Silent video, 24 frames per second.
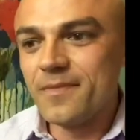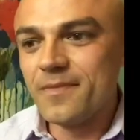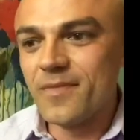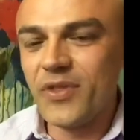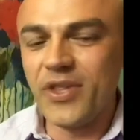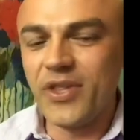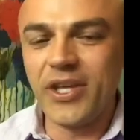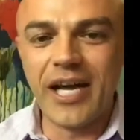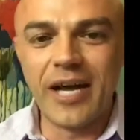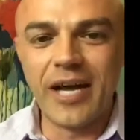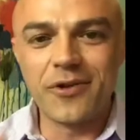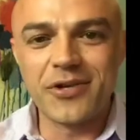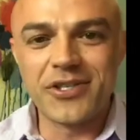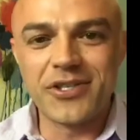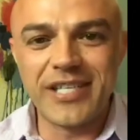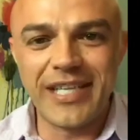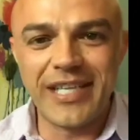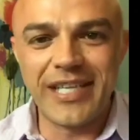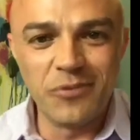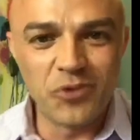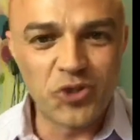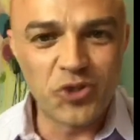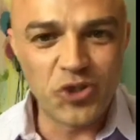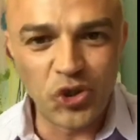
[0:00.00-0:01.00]
The other
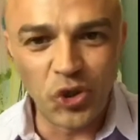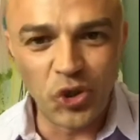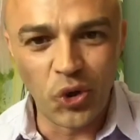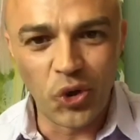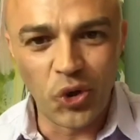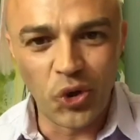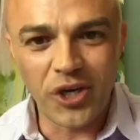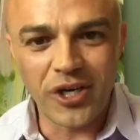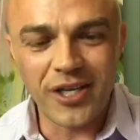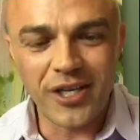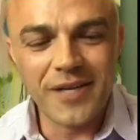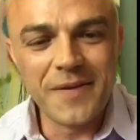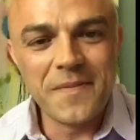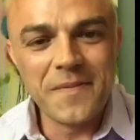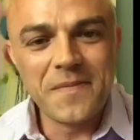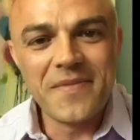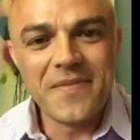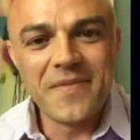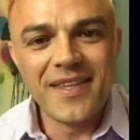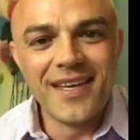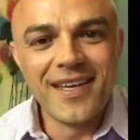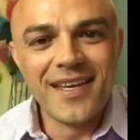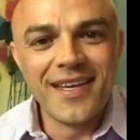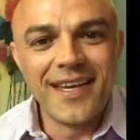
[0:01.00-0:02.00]
team scored,
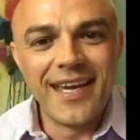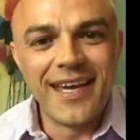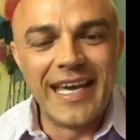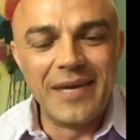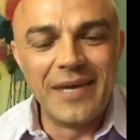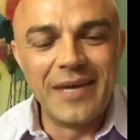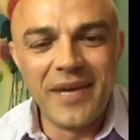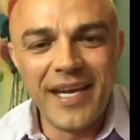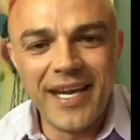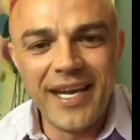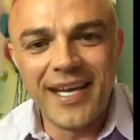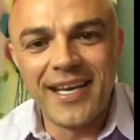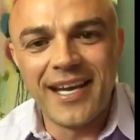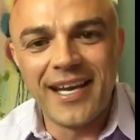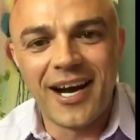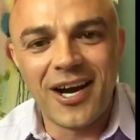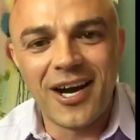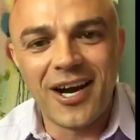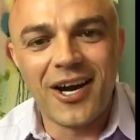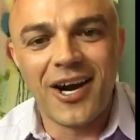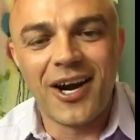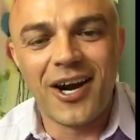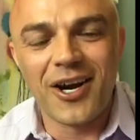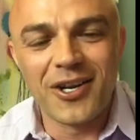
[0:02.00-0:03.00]
and man,
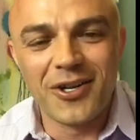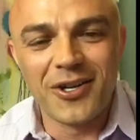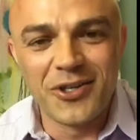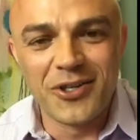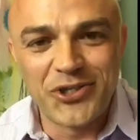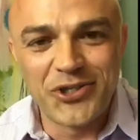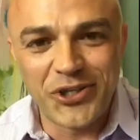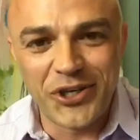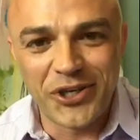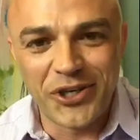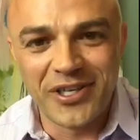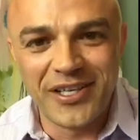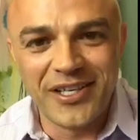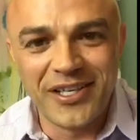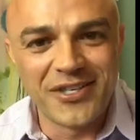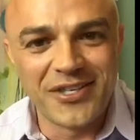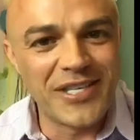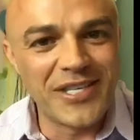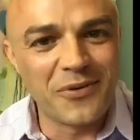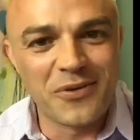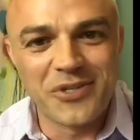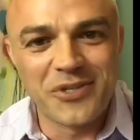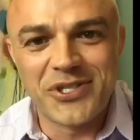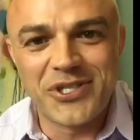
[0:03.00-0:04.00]
our, our little cheerleaders,
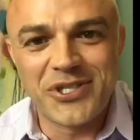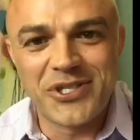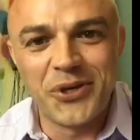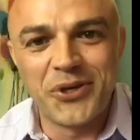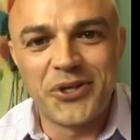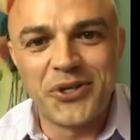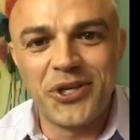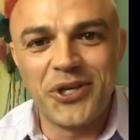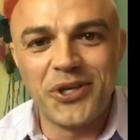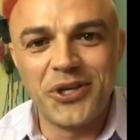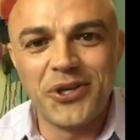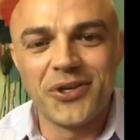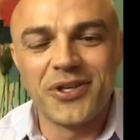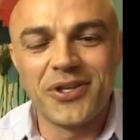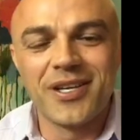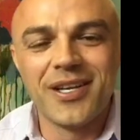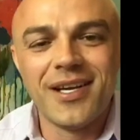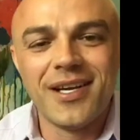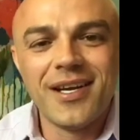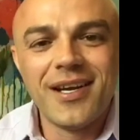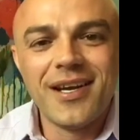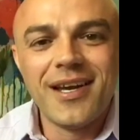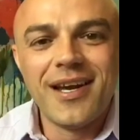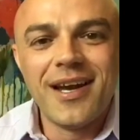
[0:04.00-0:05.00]
they were so cute
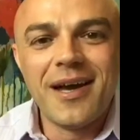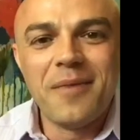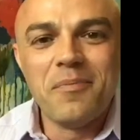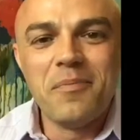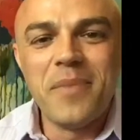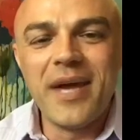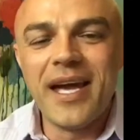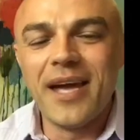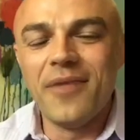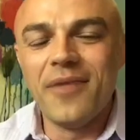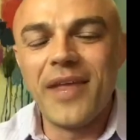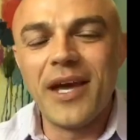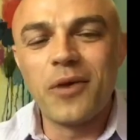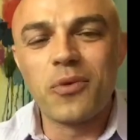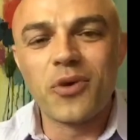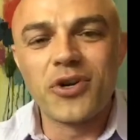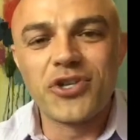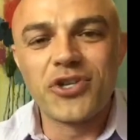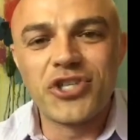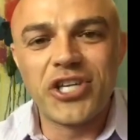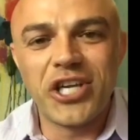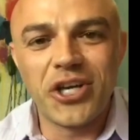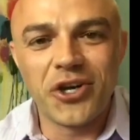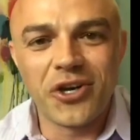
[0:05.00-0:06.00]
man, they were
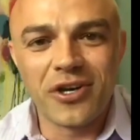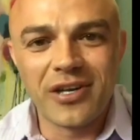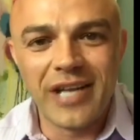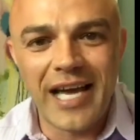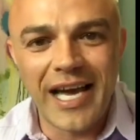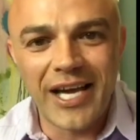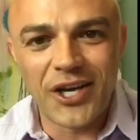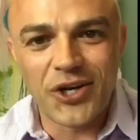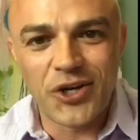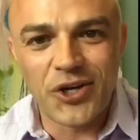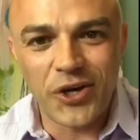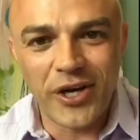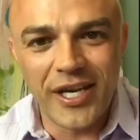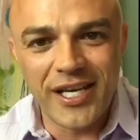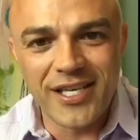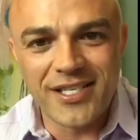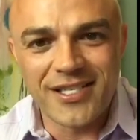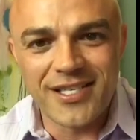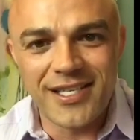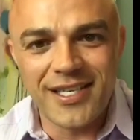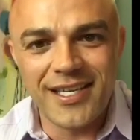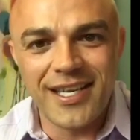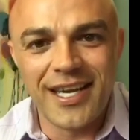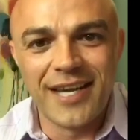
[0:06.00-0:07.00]
cheering like
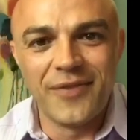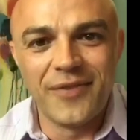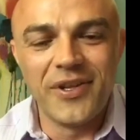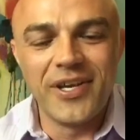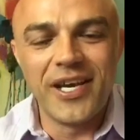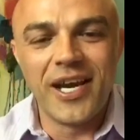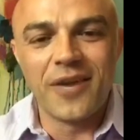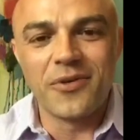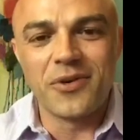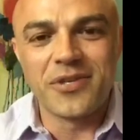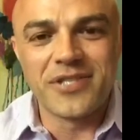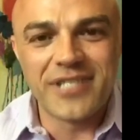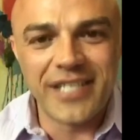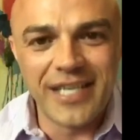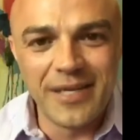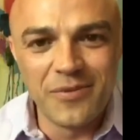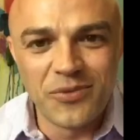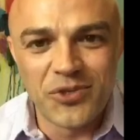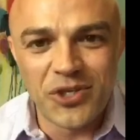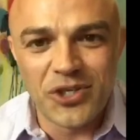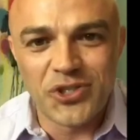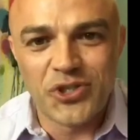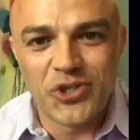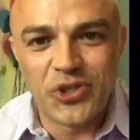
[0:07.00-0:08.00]
crazy, and the other team
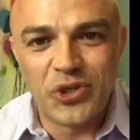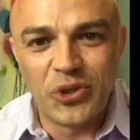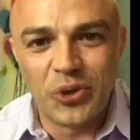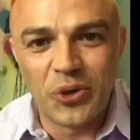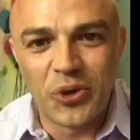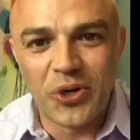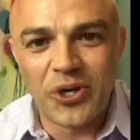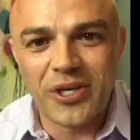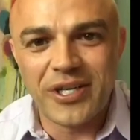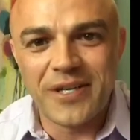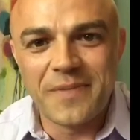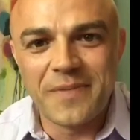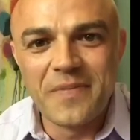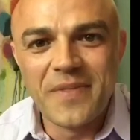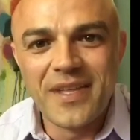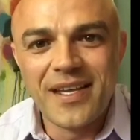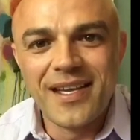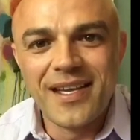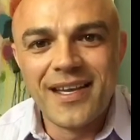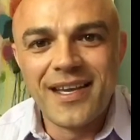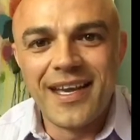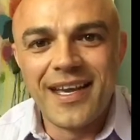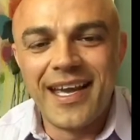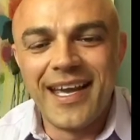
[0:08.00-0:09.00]
just scored,
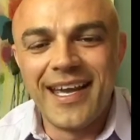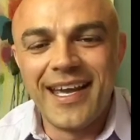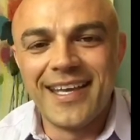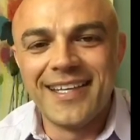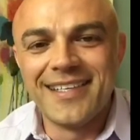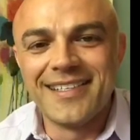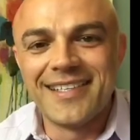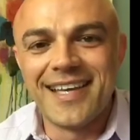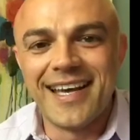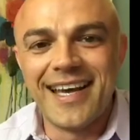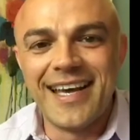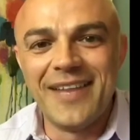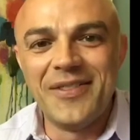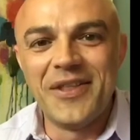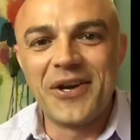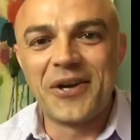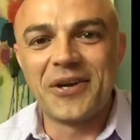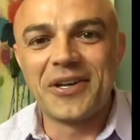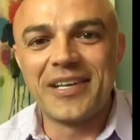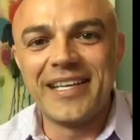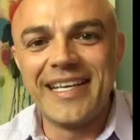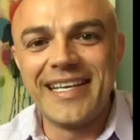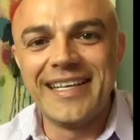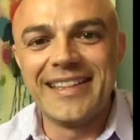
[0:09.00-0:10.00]
and uh, and
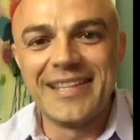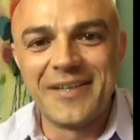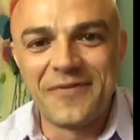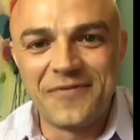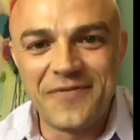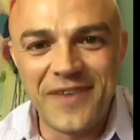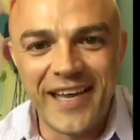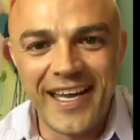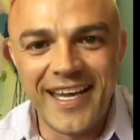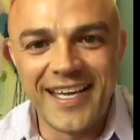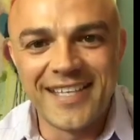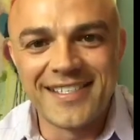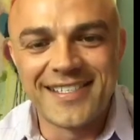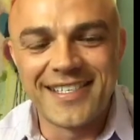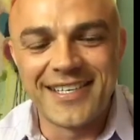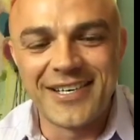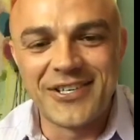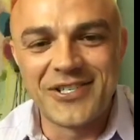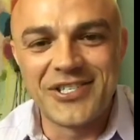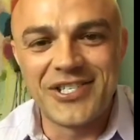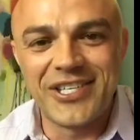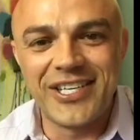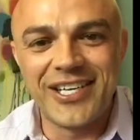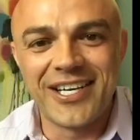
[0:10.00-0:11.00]
they're leading the fans in
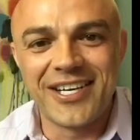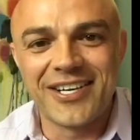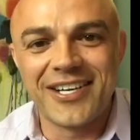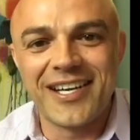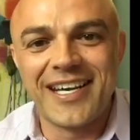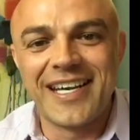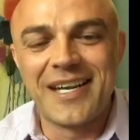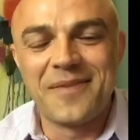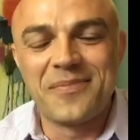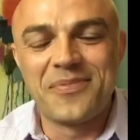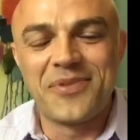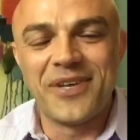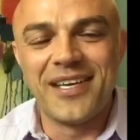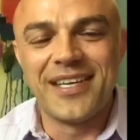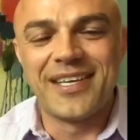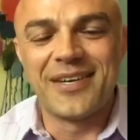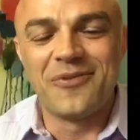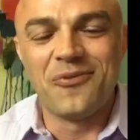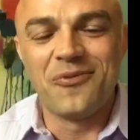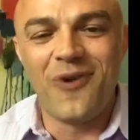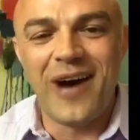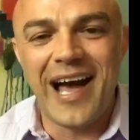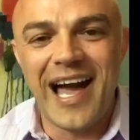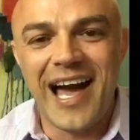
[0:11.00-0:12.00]
a cheer, and I'm
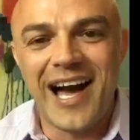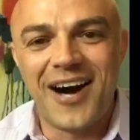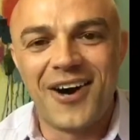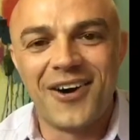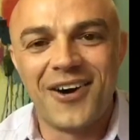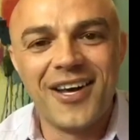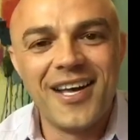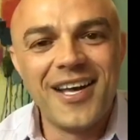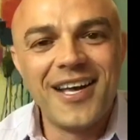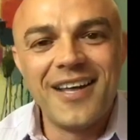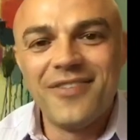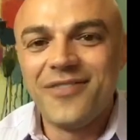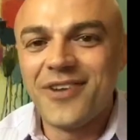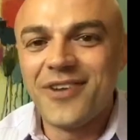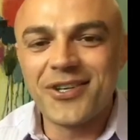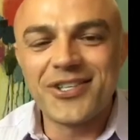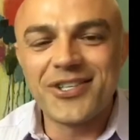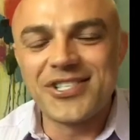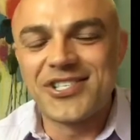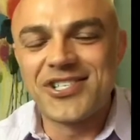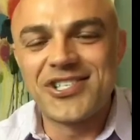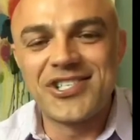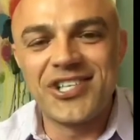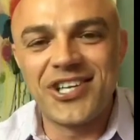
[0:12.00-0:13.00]
thinking, wow, they're
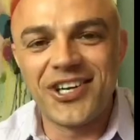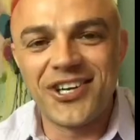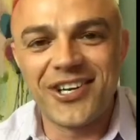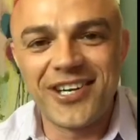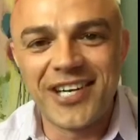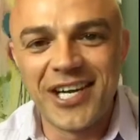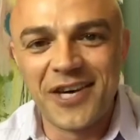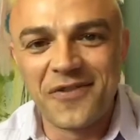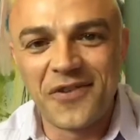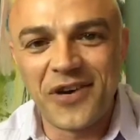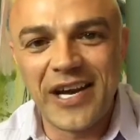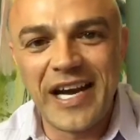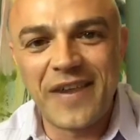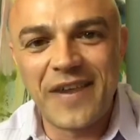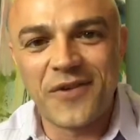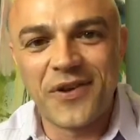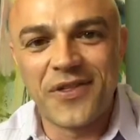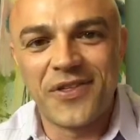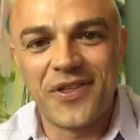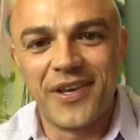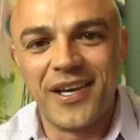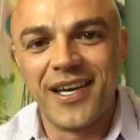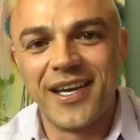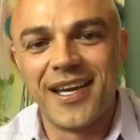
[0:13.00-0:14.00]
just cheering over
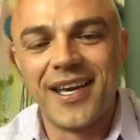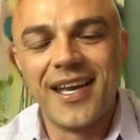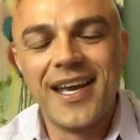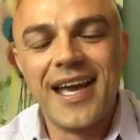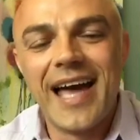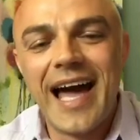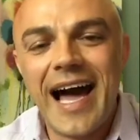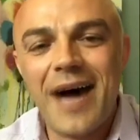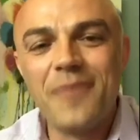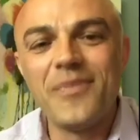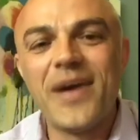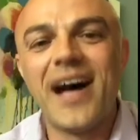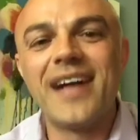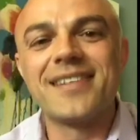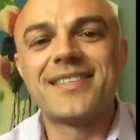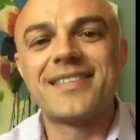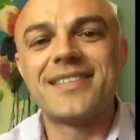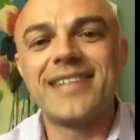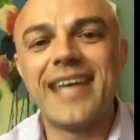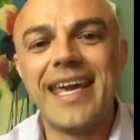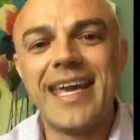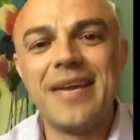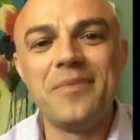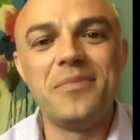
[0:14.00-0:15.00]
everything. I'm not
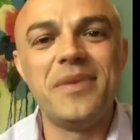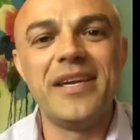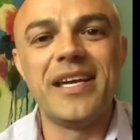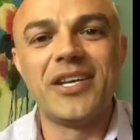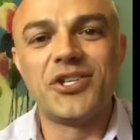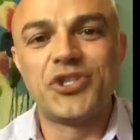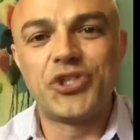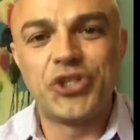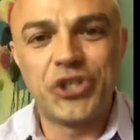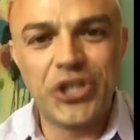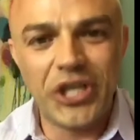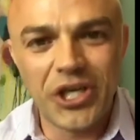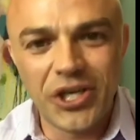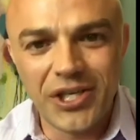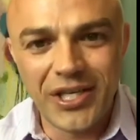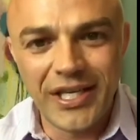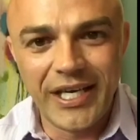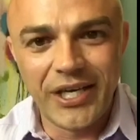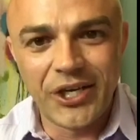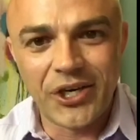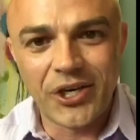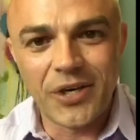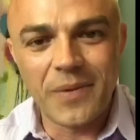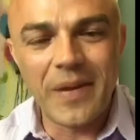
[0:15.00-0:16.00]
saying be a
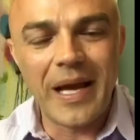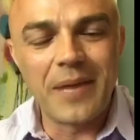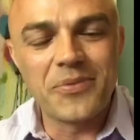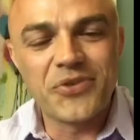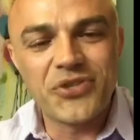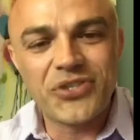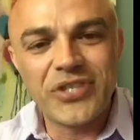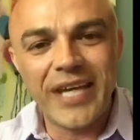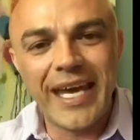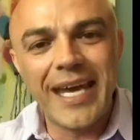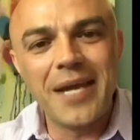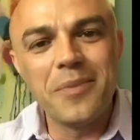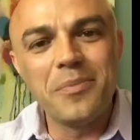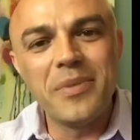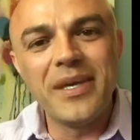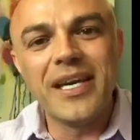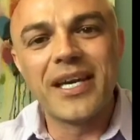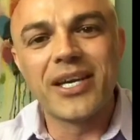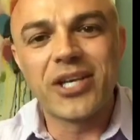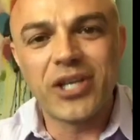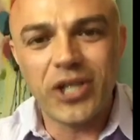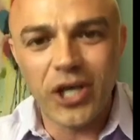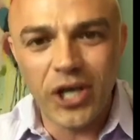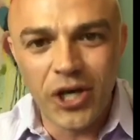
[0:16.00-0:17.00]
cheerleader. I'm saying be
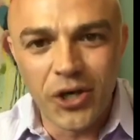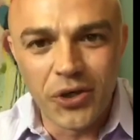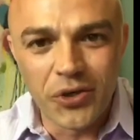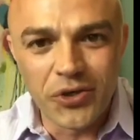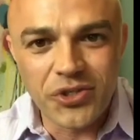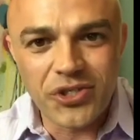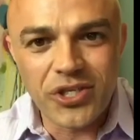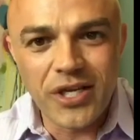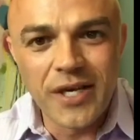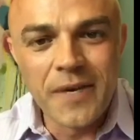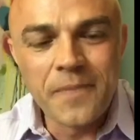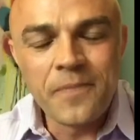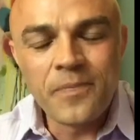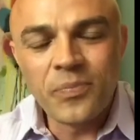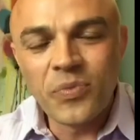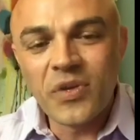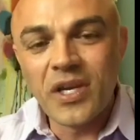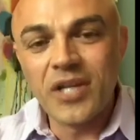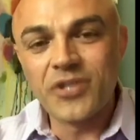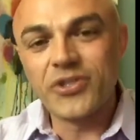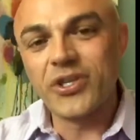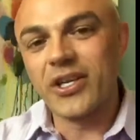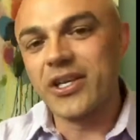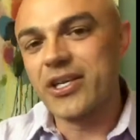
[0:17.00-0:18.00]
a coach,
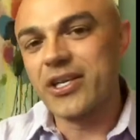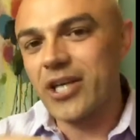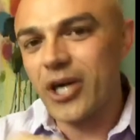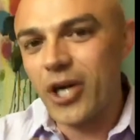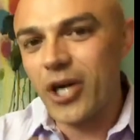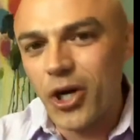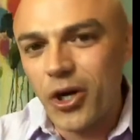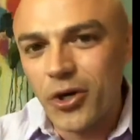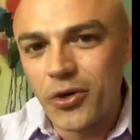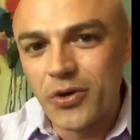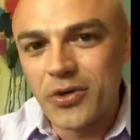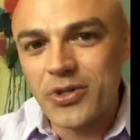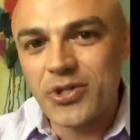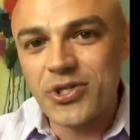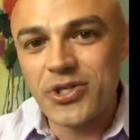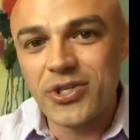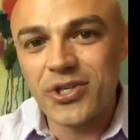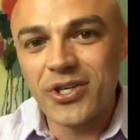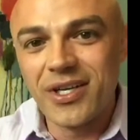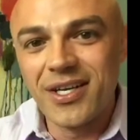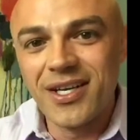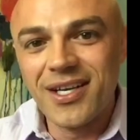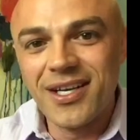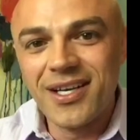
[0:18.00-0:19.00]
because a coach.